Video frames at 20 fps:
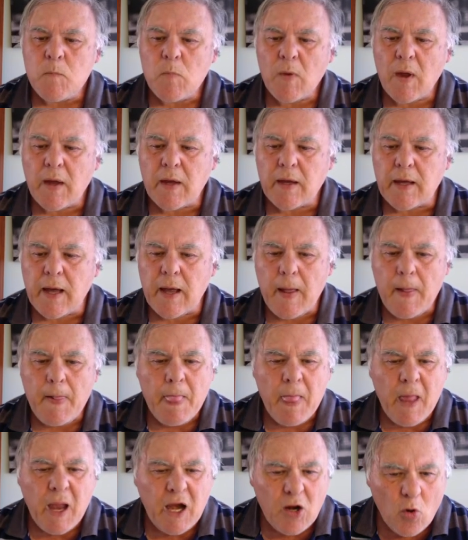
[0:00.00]
Okay,
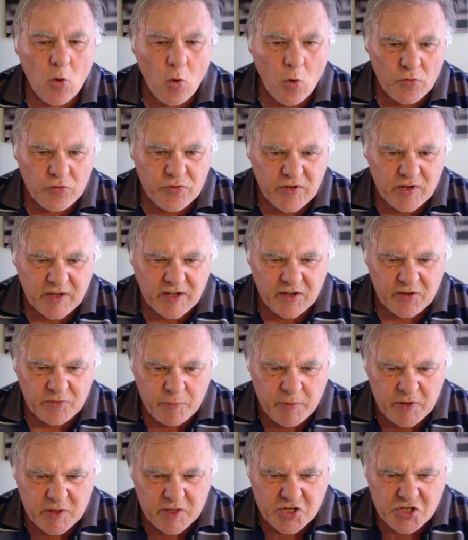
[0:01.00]
and it also gives
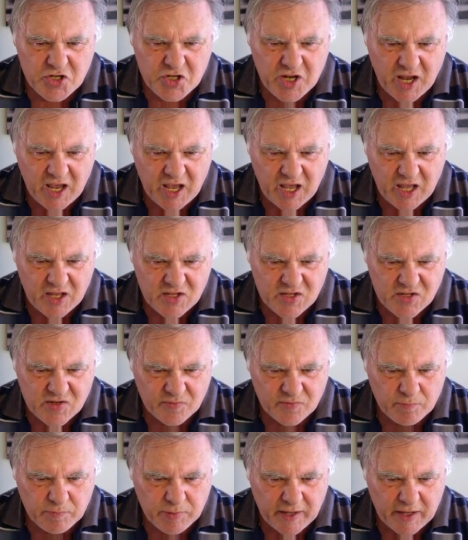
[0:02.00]
me the chance
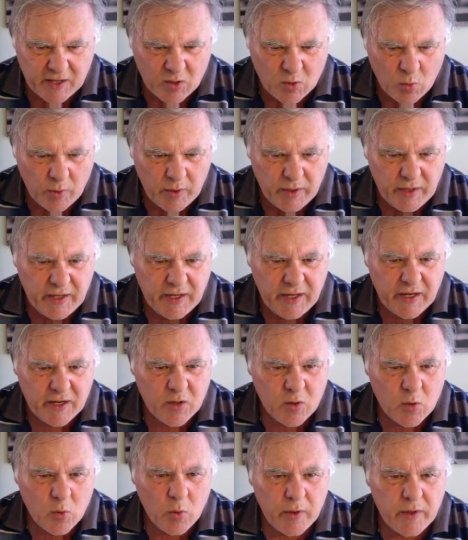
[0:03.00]
of playing queen here
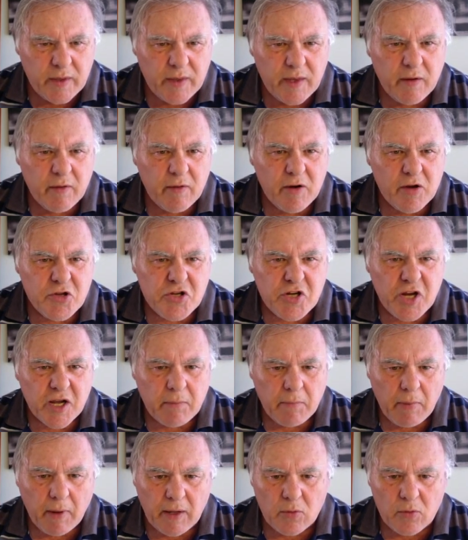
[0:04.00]
and queen there and a
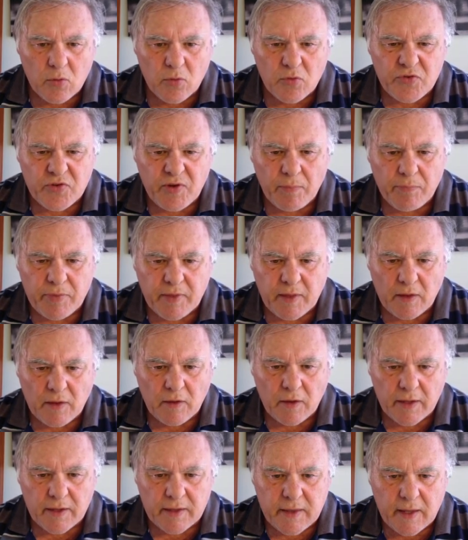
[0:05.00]
checkmate or something
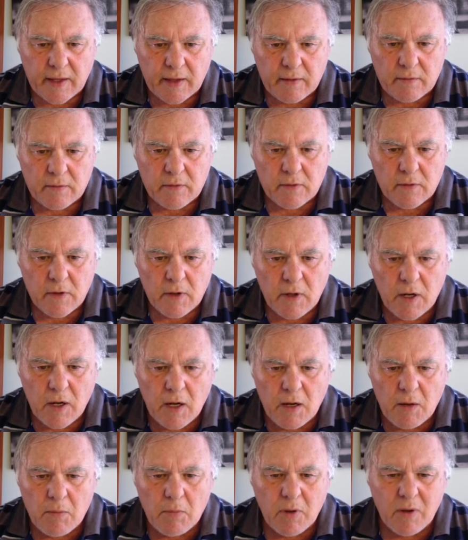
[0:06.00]
like that.
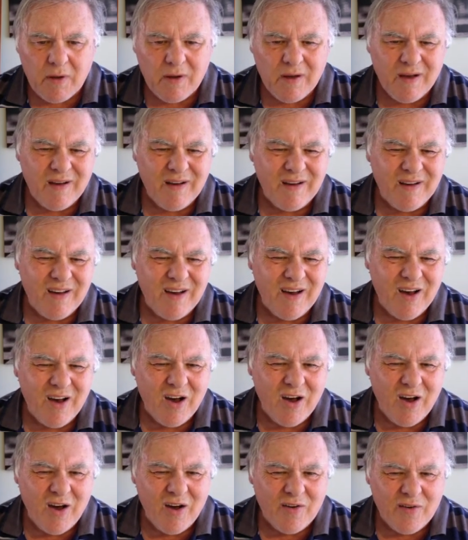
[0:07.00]
But
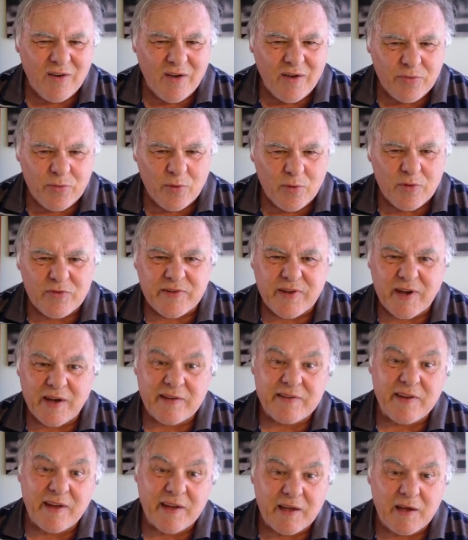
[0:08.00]
I thought it's going
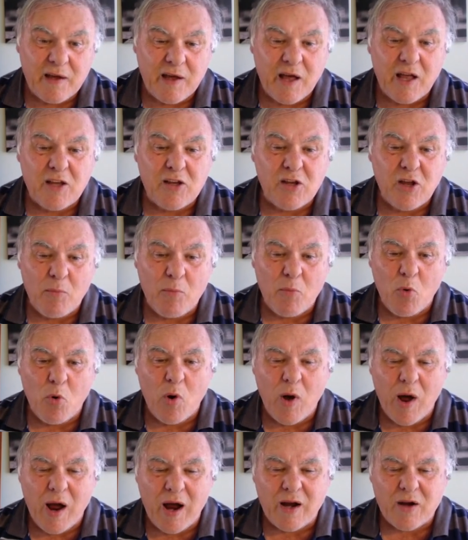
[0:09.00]
to take a lot
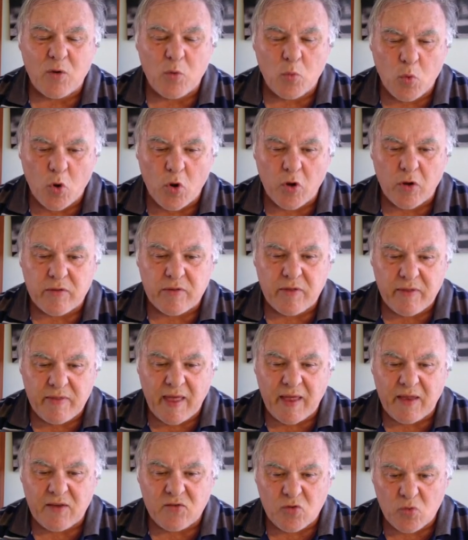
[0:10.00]
more harder work than
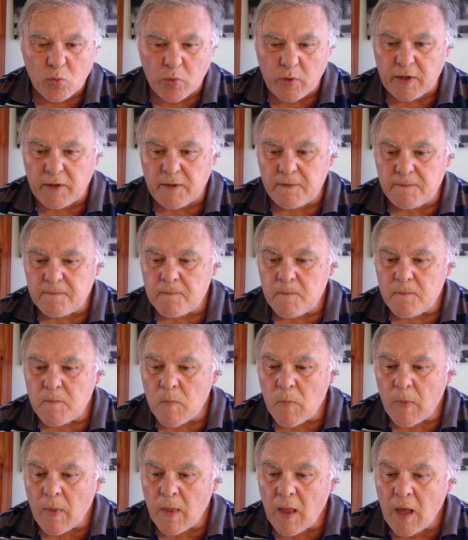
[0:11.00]
that to win,
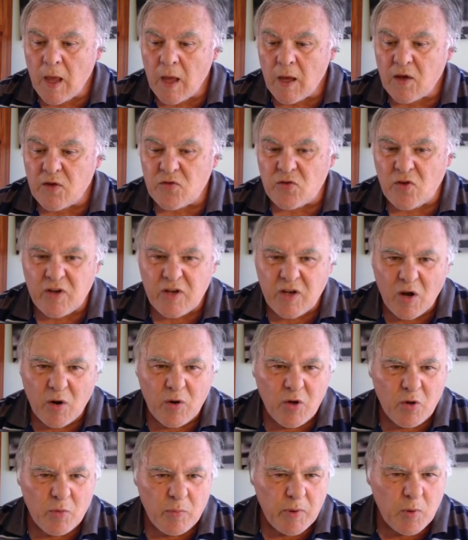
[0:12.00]
because I know
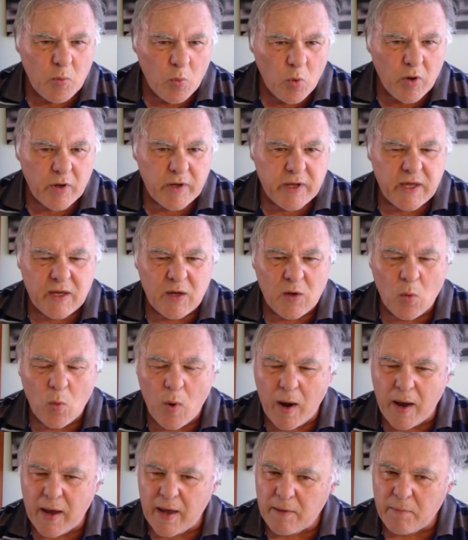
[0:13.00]
he'll be working
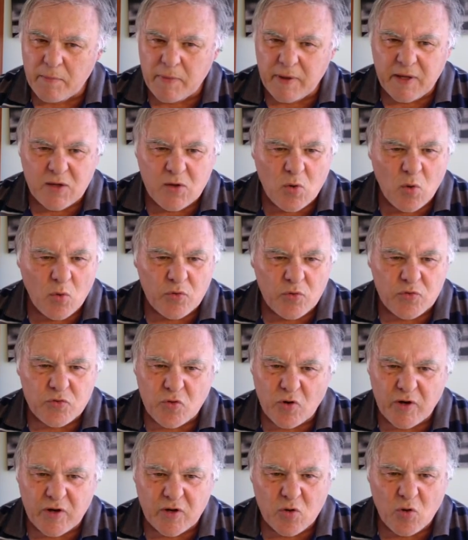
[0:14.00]
away at me,
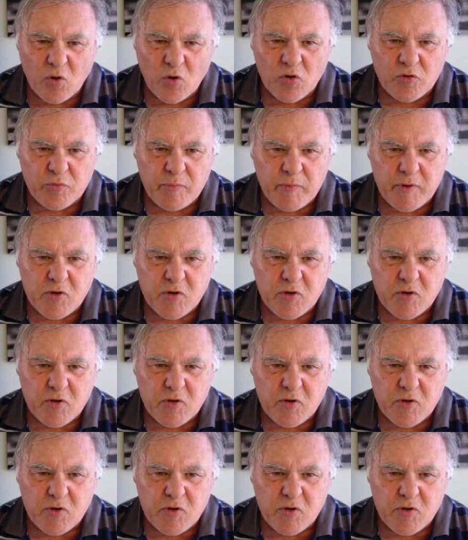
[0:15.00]
trying to cause me